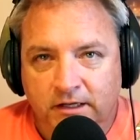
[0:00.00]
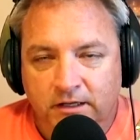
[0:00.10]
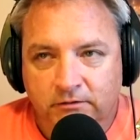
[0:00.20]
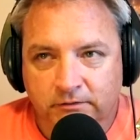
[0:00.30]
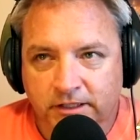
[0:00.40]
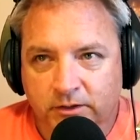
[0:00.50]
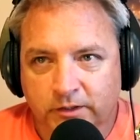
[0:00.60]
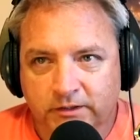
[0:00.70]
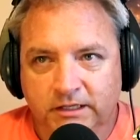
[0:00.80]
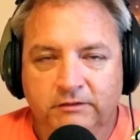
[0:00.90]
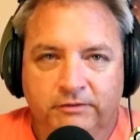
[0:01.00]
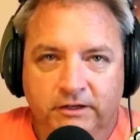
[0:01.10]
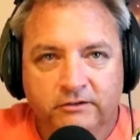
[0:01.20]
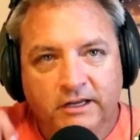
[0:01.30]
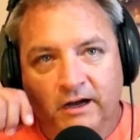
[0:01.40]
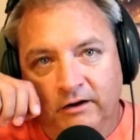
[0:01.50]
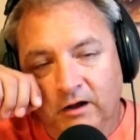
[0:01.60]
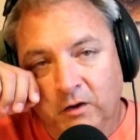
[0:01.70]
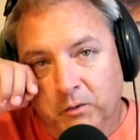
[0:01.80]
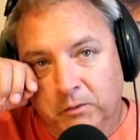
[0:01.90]
really quickly, he figures out,
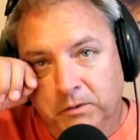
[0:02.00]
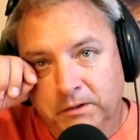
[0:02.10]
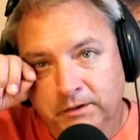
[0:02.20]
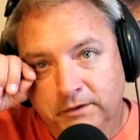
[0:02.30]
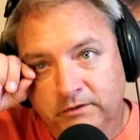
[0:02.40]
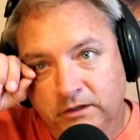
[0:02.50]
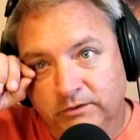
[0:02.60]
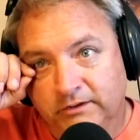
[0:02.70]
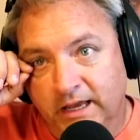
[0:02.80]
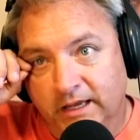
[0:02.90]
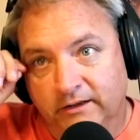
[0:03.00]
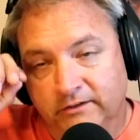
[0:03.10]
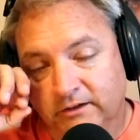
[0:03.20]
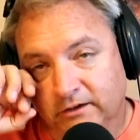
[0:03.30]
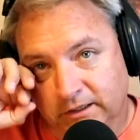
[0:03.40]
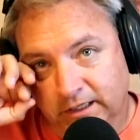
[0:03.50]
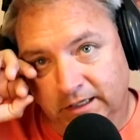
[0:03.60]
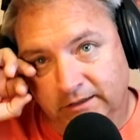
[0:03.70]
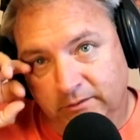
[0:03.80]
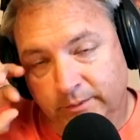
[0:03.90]
oh, she was taken as a young
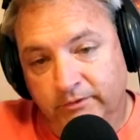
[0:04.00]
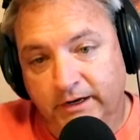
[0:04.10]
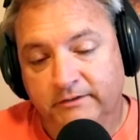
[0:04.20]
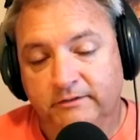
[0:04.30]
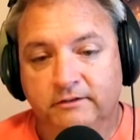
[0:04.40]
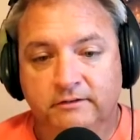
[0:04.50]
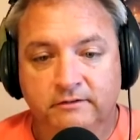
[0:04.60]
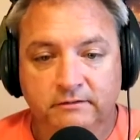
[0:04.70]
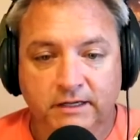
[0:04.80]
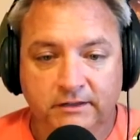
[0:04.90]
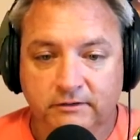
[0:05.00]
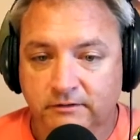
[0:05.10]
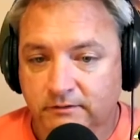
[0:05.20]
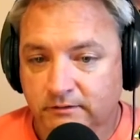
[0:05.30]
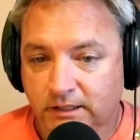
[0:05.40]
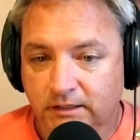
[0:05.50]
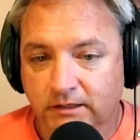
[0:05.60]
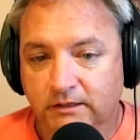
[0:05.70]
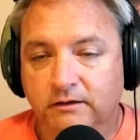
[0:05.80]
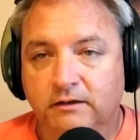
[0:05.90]
kid and has been raised as an
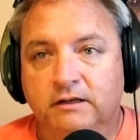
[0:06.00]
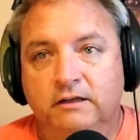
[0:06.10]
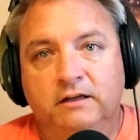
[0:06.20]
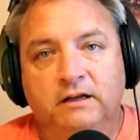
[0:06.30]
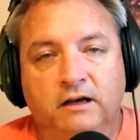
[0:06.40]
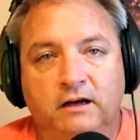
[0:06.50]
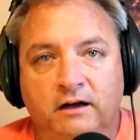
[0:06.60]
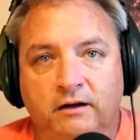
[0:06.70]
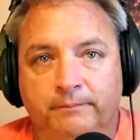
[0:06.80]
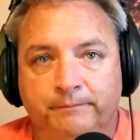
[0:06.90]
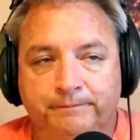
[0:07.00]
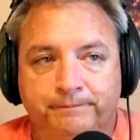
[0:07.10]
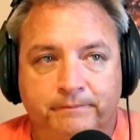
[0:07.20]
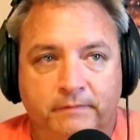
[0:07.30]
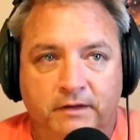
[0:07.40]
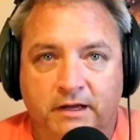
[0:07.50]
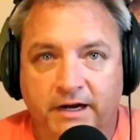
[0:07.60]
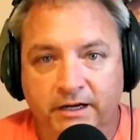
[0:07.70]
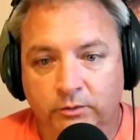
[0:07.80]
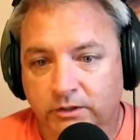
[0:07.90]
Indian. Um,
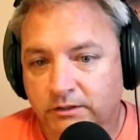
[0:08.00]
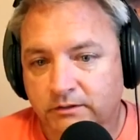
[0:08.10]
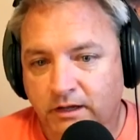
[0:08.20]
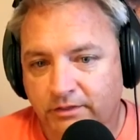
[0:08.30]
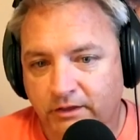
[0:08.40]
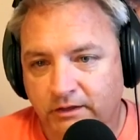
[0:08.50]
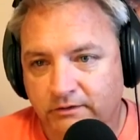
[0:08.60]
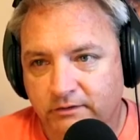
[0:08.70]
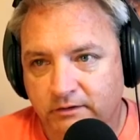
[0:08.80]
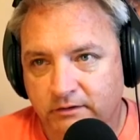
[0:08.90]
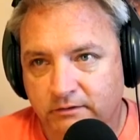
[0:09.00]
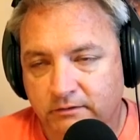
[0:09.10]
Kiowa, I think, is the